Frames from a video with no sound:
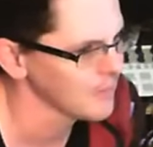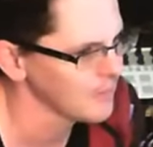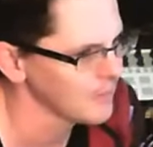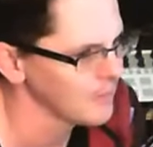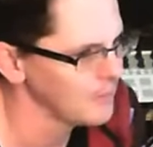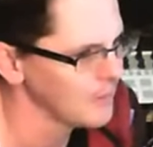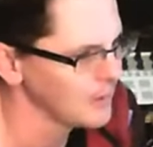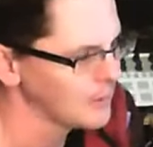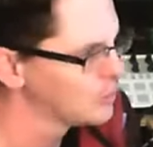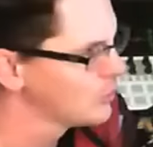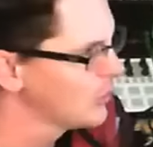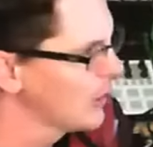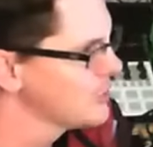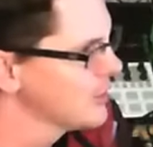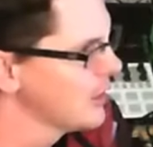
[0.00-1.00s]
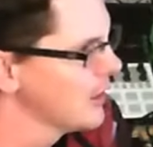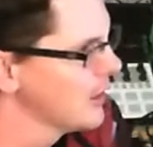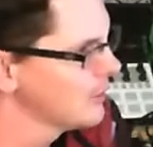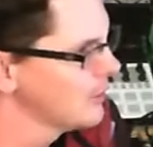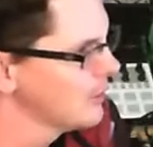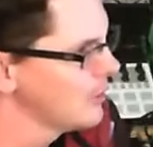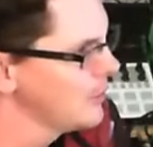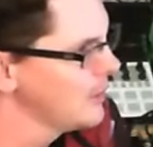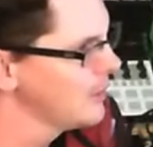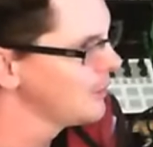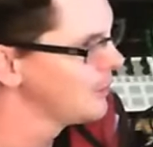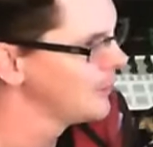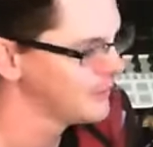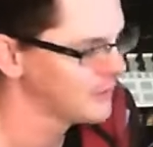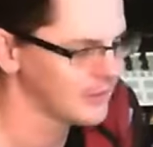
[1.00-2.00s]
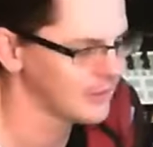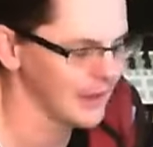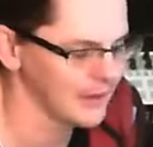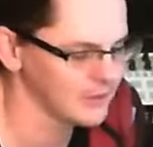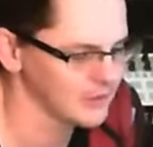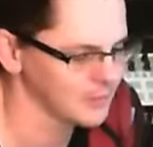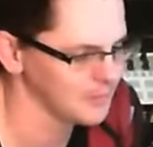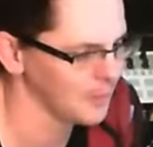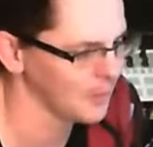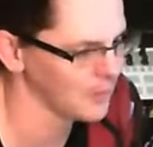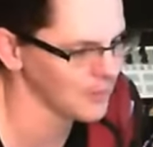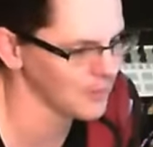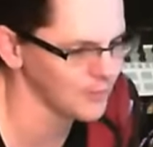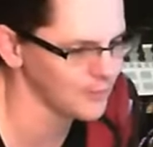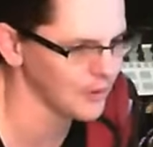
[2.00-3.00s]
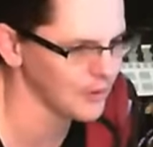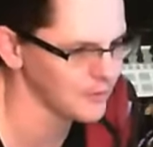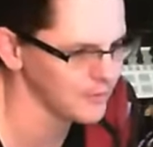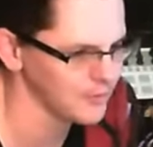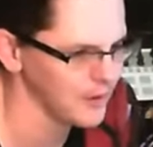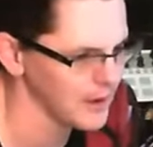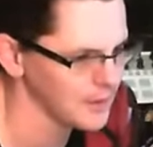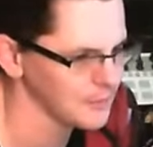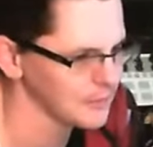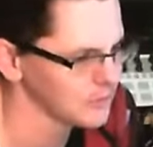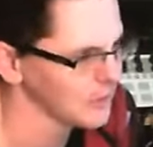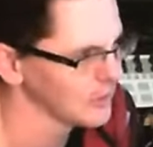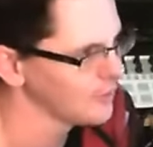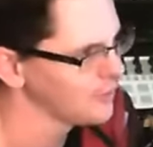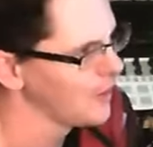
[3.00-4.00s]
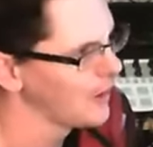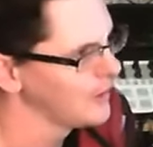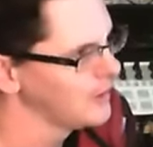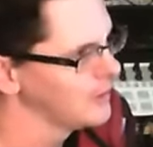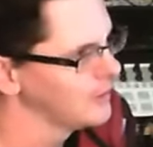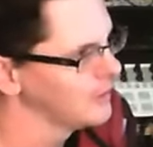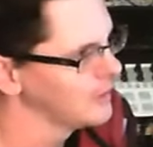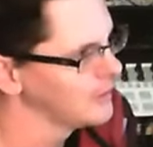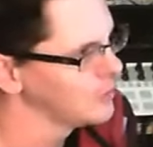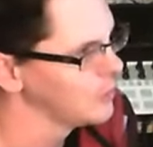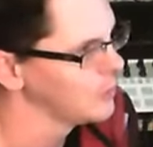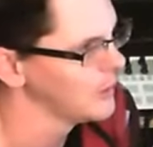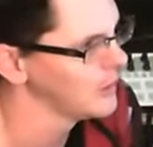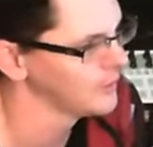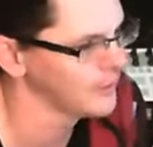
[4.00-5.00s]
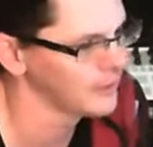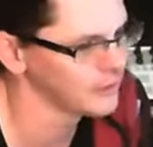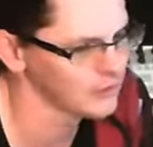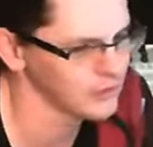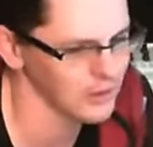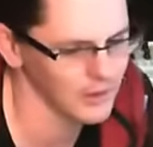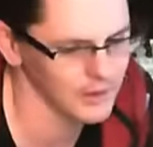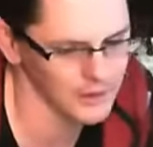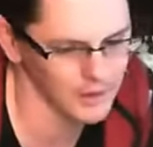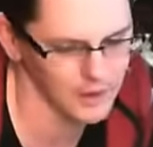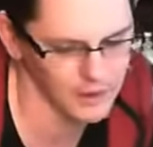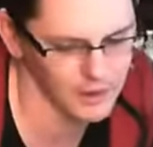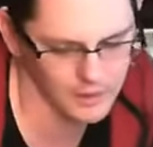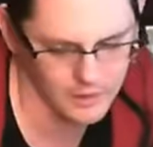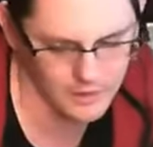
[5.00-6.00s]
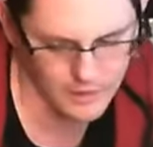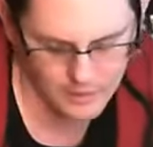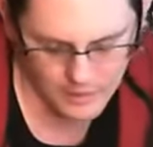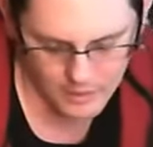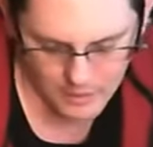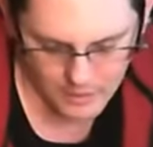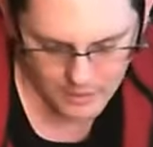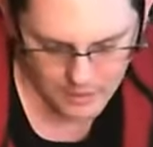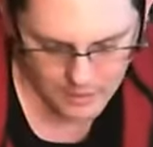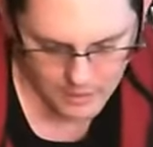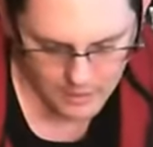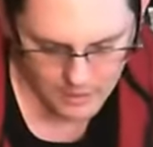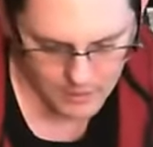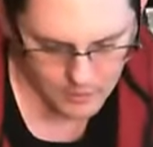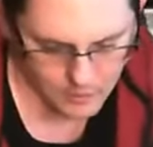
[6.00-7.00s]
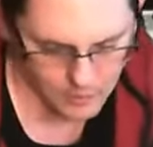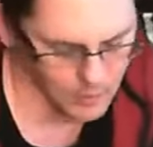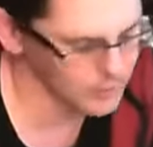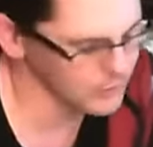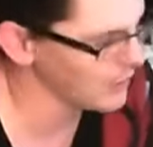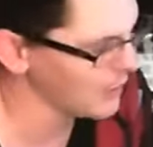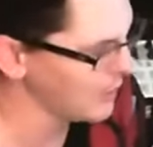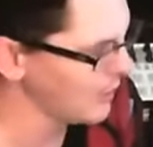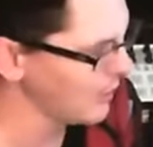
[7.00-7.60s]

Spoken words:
make you scratch your head a little bit, but that's part of the fun of Nam is like finding like these weird things. Like what was that?